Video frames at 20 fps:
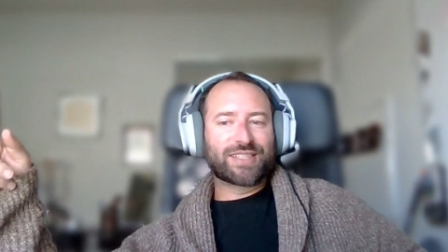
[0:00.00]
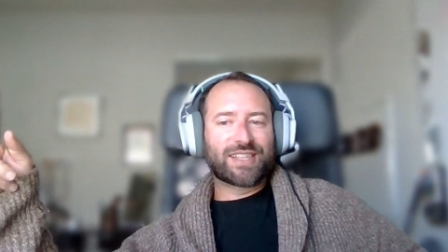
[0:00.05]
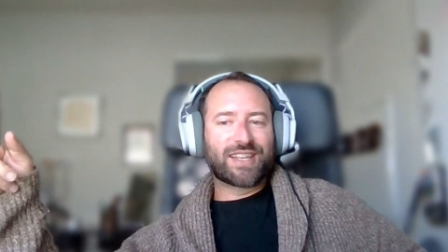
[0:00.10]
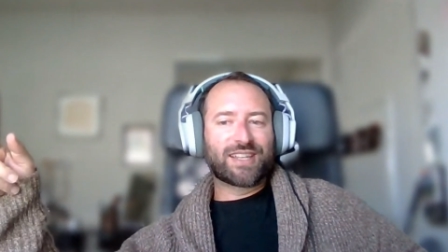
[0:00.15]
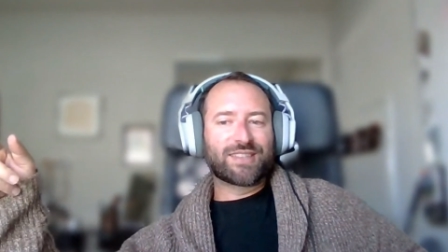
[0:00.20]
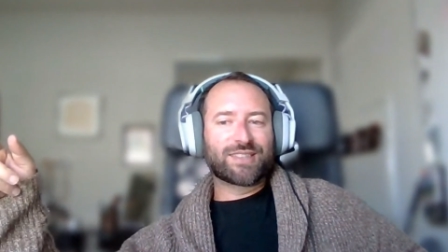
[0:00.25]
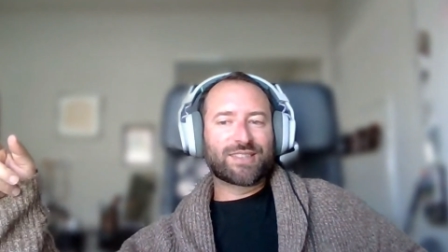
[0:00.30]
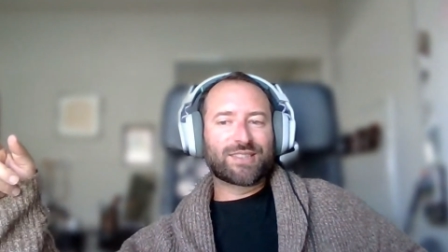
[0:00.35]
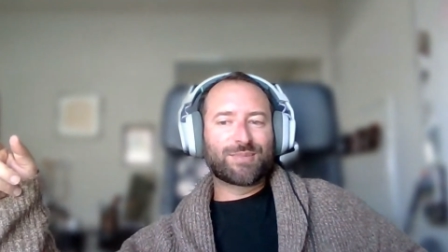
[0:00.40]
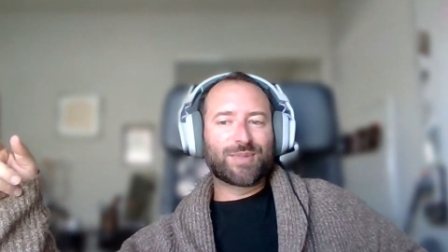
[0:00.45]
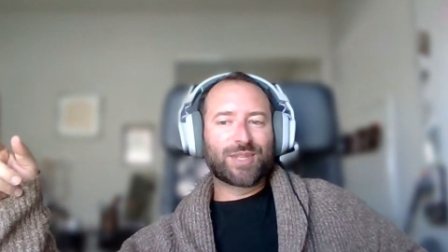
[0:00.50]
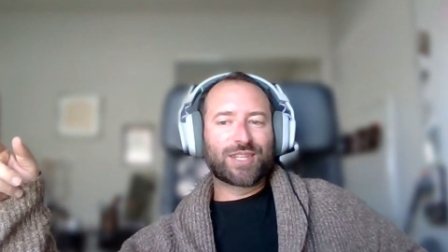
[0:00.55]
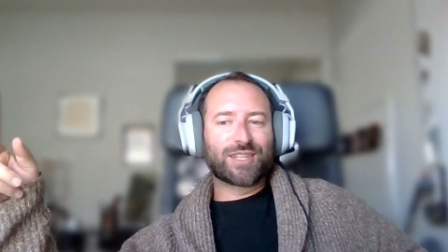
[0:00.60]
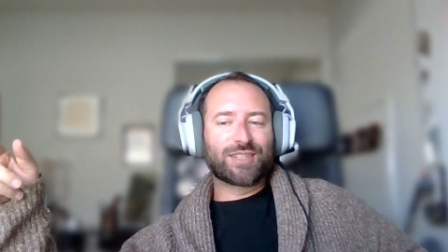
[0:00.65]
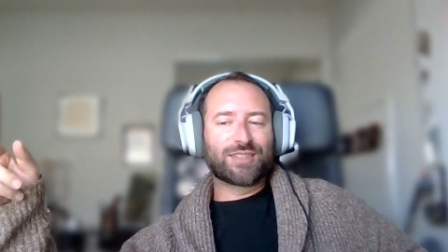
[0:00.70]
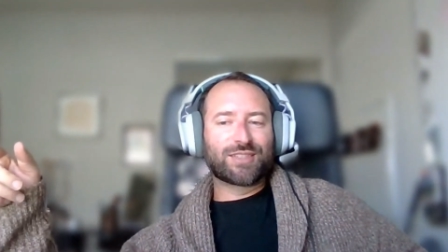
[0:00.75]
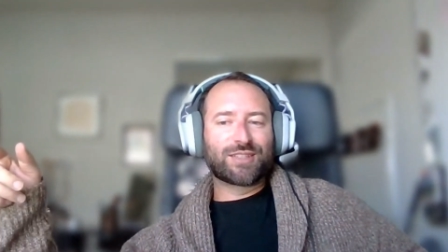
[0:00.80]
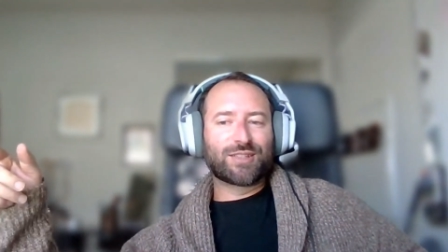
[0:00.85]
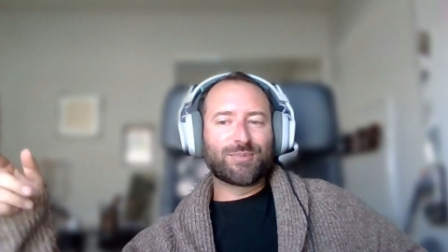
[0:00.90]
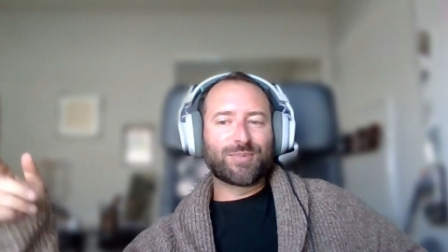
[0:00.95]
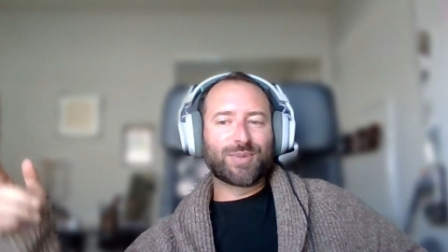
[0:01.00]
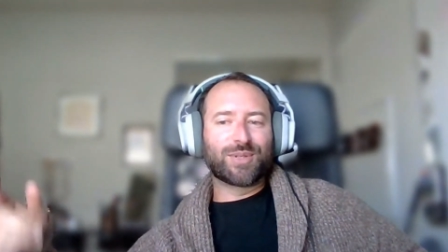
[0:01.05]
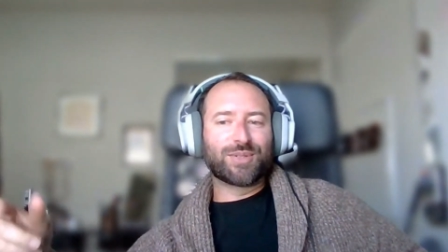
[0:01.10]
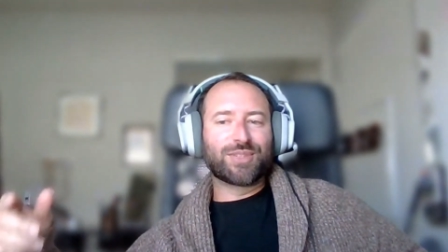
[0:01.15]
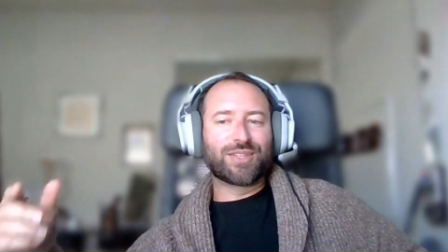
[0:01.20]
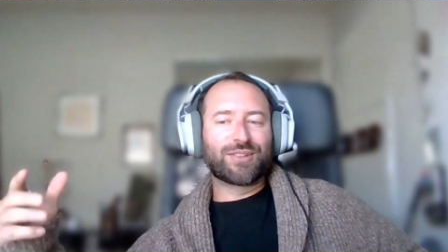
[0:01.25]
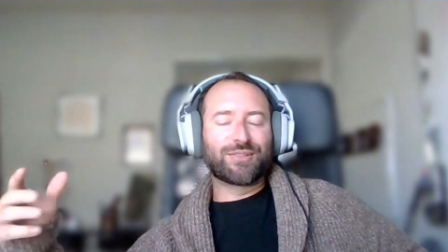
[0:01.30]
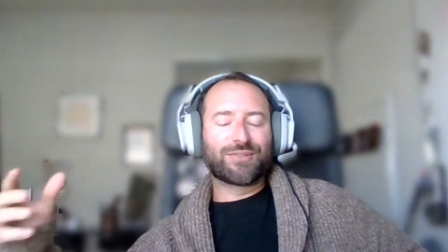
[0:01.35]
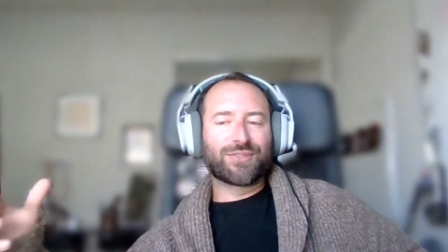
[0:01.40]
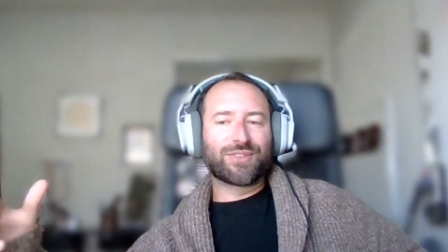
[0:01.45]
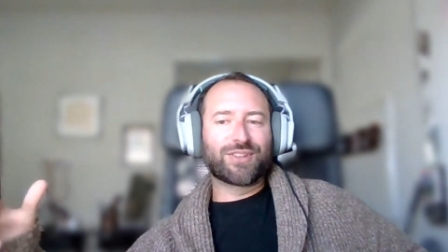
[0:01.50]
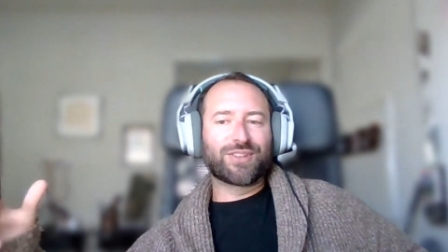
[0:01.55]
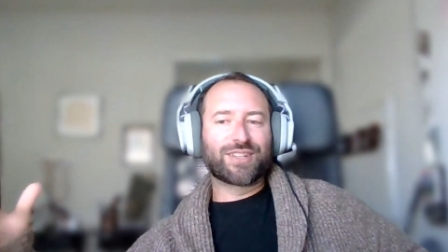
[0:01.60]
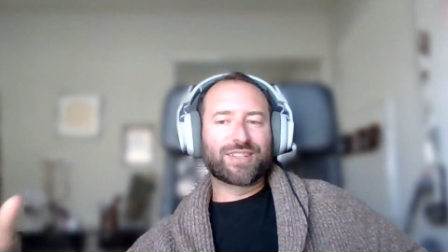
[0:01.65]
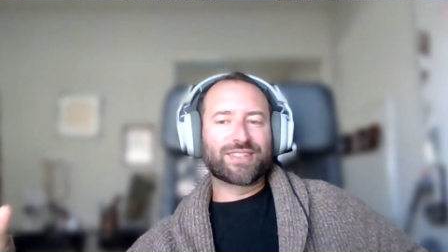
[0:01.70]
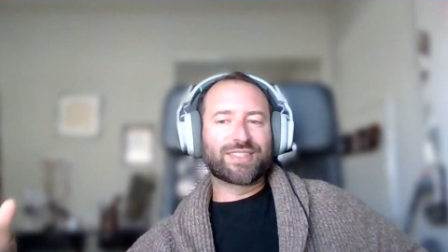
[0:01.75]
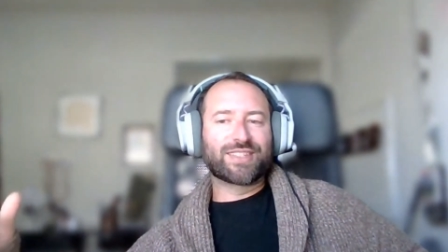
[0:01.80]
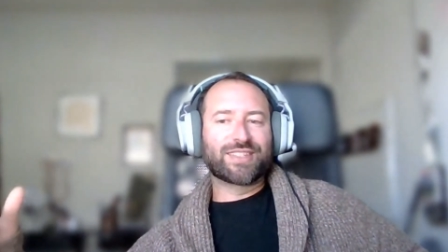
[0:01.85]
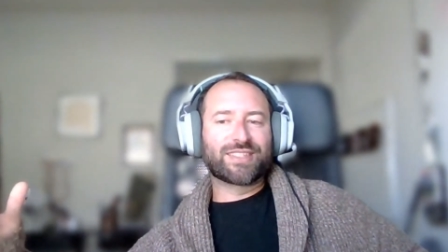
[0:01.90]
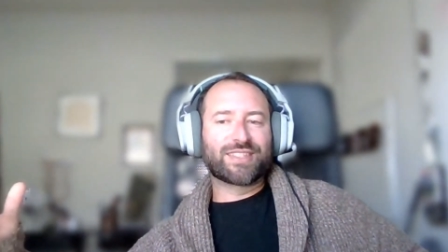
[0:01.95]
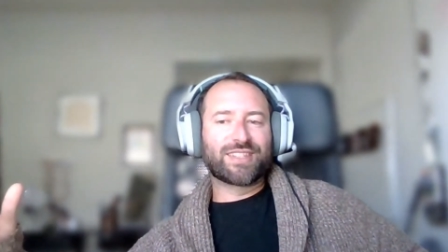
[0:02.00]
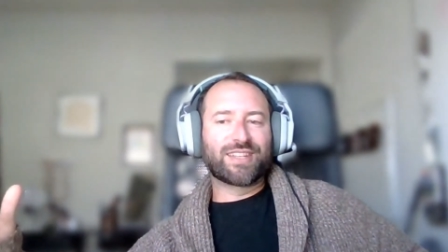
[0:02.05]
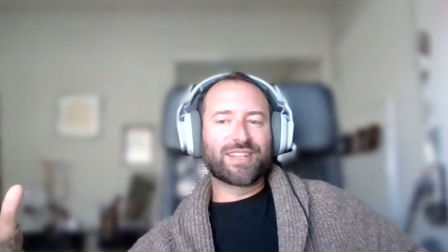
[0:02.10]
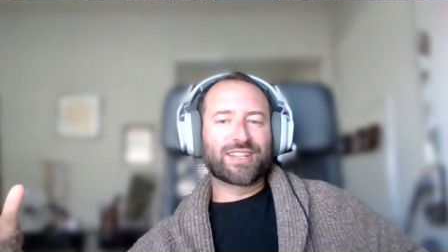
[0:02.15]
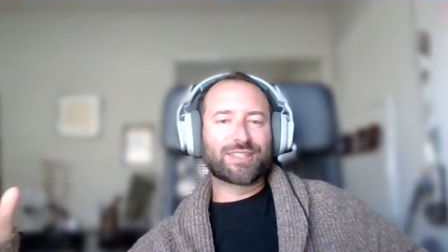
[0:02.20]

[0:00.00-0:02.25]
sense because you're building for an existing